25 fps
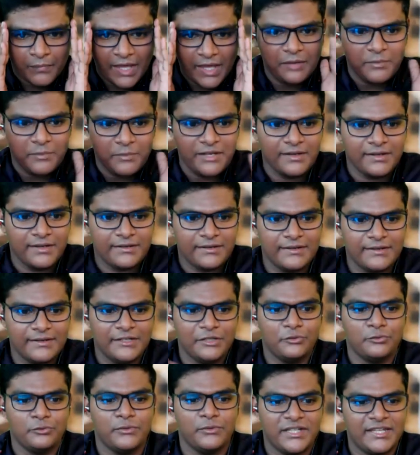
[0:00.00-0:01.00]
and
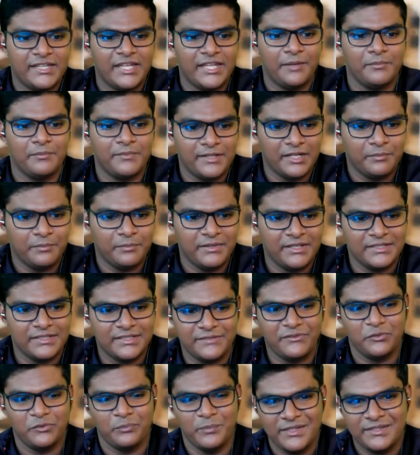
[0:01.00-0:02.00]
mandatorily do attempt it,
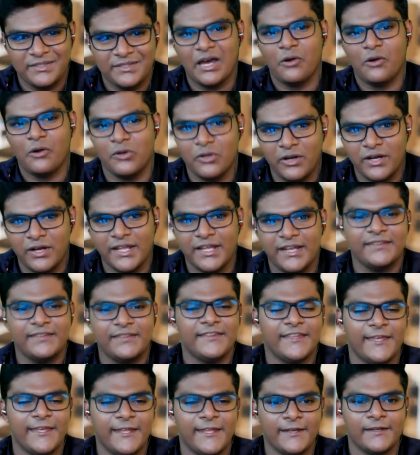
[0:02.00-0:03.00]
because if you miss out on it,
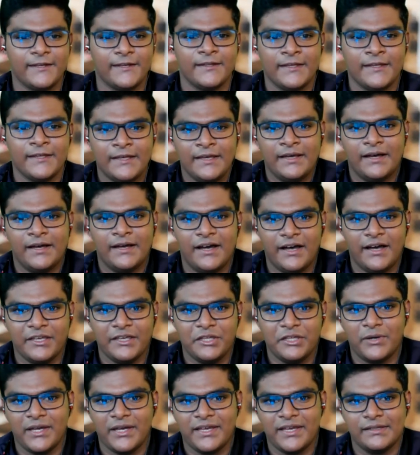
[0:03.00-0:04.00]
then uh,
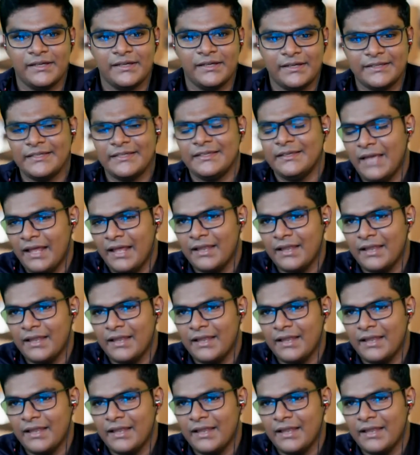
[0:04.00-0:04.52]
you know I, uh,